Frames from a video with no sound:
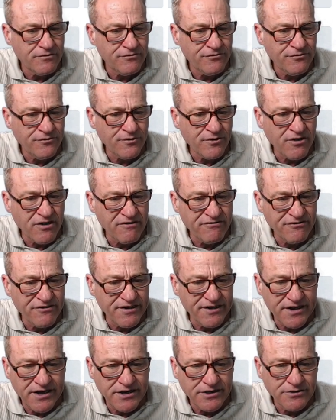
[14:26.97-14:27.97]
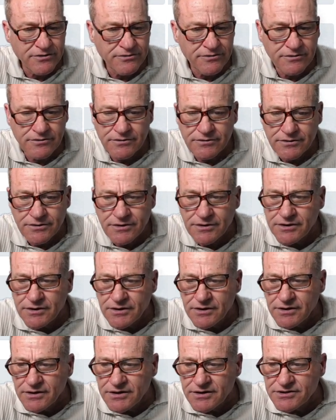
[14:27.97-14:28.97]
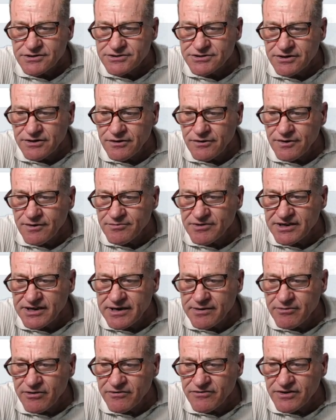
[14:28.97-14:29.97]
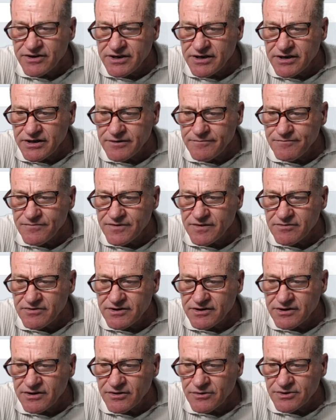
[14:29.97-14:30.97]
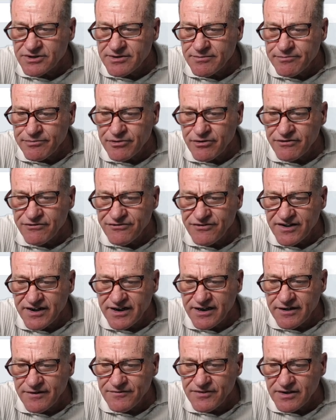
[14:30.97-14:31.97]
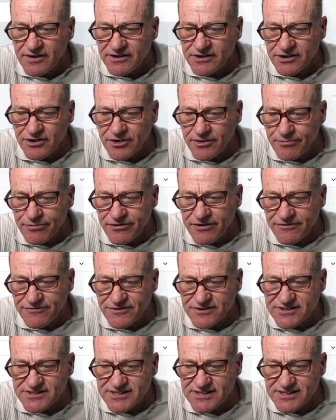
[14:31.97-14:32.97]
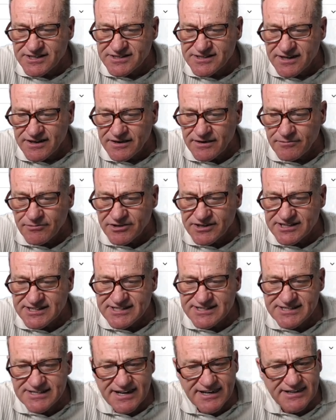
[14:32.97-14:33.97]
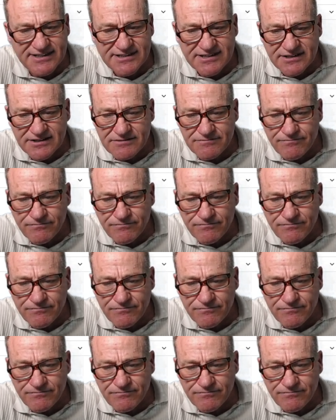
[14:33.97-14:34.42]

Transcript: our friend Haiku. So I'm going to come over here, I'm going to go into Profile, and go to Preferences, I'm going to set it to